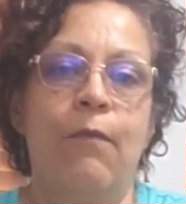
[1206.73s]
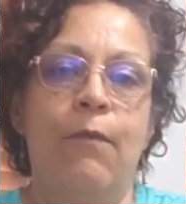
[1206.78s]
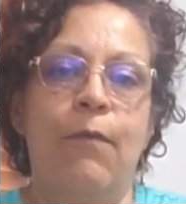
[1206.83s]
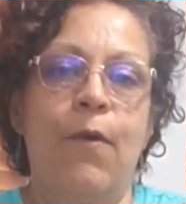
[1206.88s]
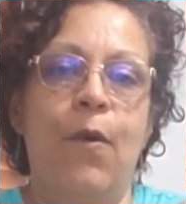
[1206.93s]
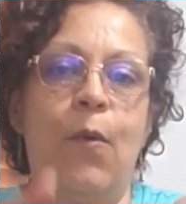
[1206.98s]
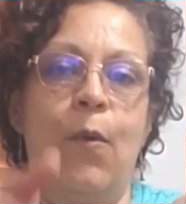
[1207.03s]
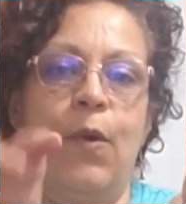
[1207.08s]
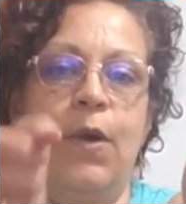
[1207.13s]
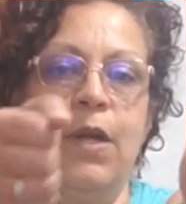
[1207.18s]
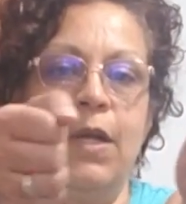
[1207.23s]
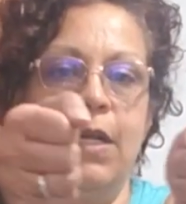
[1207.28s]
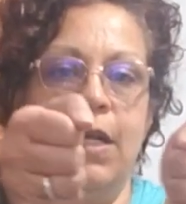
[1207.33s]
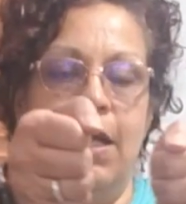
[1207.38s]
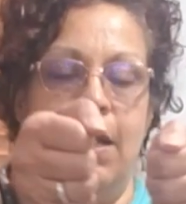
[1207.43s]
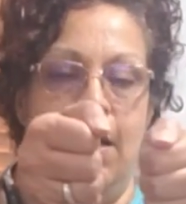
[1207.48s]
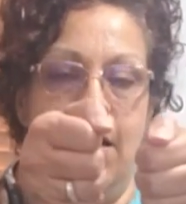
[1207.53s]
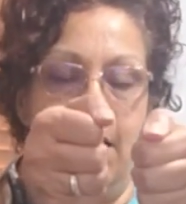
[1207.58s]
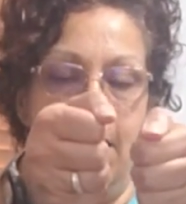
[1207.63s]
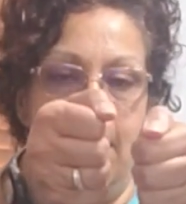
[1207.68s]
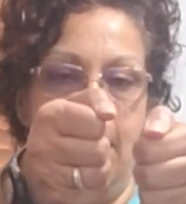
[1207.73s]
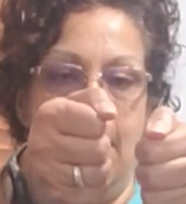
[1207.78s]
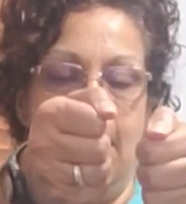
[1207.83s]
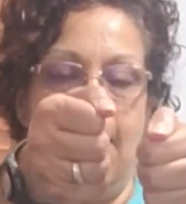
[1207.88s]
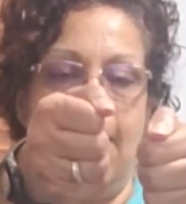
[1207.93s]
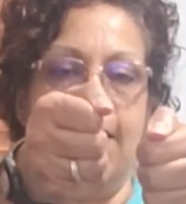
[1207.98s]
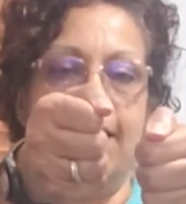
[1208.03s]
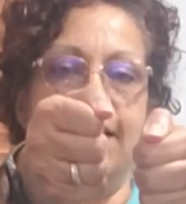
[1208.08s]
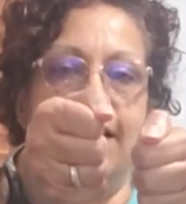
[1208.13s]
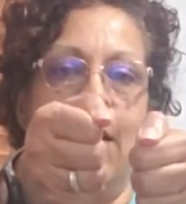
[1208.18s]
Forward.
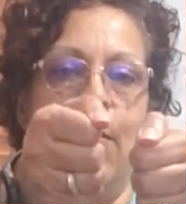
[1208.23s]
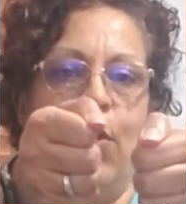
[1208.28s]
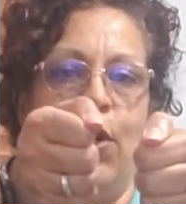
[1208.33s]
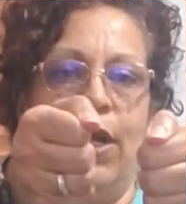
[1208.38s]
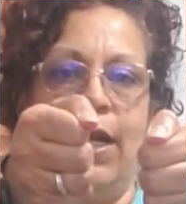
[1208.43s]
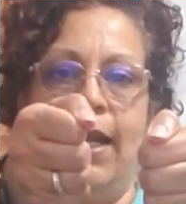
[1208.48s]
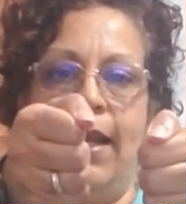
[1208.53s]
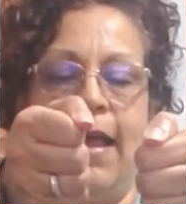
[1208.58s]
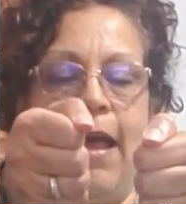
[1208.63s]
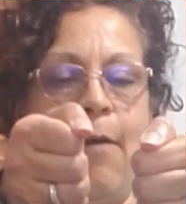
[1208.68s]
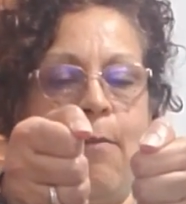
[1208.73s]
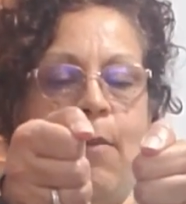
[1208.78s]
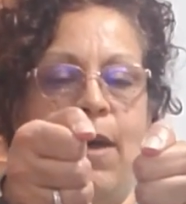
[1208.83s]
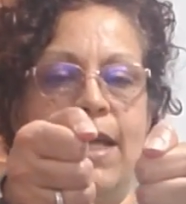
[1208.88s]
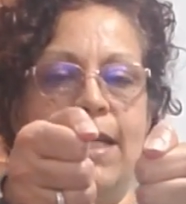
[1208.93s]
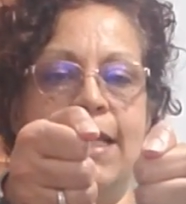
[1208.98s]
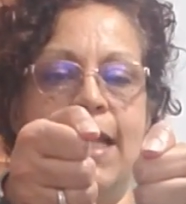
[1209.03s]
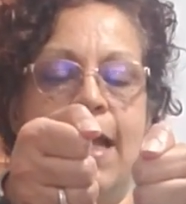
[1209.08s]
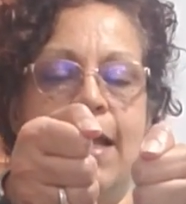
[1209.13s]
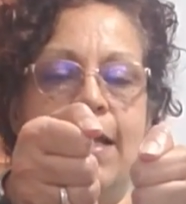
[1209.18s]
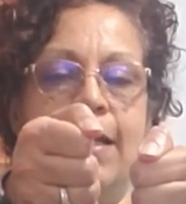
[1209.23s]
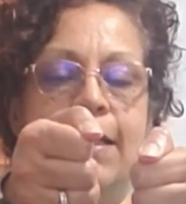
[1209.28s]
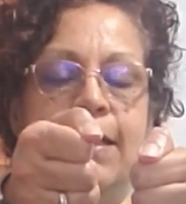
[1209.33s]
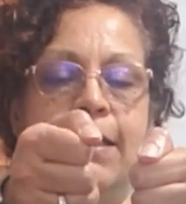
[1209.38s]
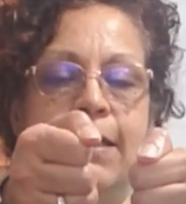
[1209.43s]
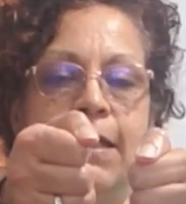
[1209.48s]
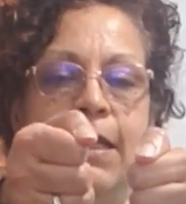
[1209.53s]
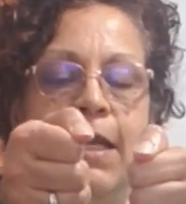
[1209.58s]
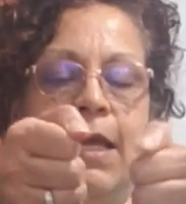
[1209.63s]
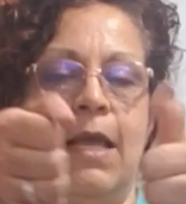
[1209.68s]
This time we're going to count by
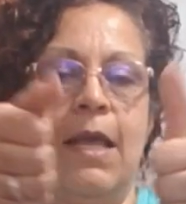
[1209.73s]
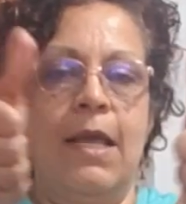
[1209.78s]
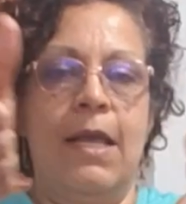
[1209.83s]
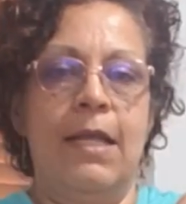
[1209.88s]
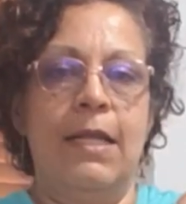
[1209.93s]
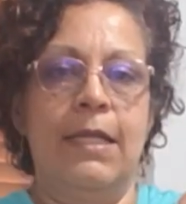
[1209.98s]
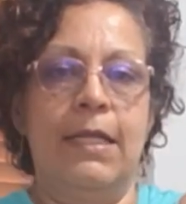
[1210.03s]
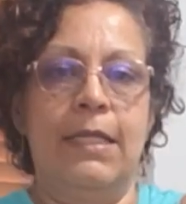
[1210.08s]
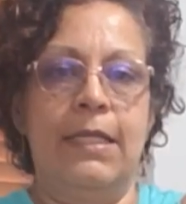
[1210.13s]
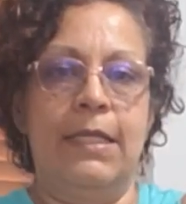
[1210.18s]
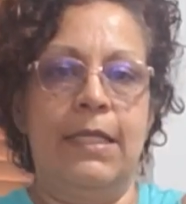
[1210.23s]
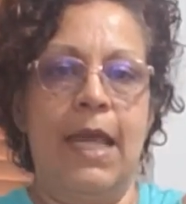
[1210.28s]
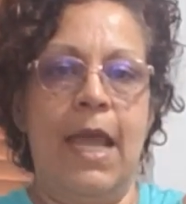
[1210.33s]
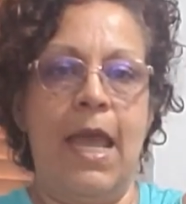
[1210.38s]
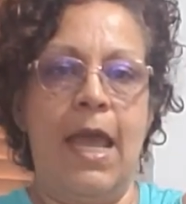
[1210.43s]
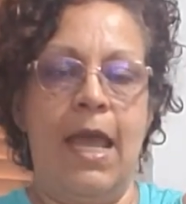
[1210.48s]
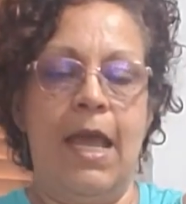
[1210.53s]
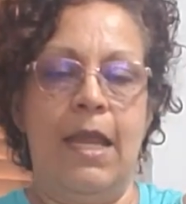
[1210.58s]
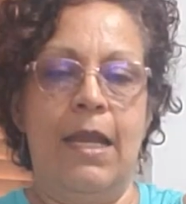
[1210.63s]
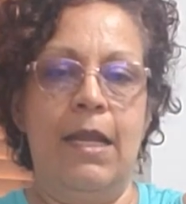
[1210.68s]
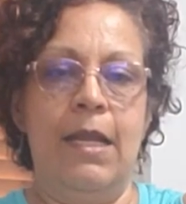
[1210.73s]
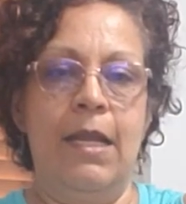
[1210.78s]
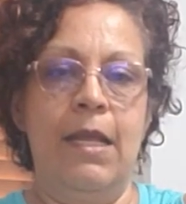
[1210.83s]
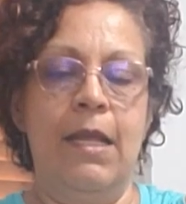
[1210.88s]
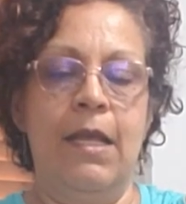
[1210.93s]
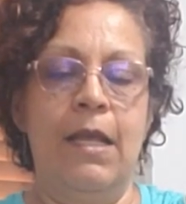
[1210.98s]
tens. 10,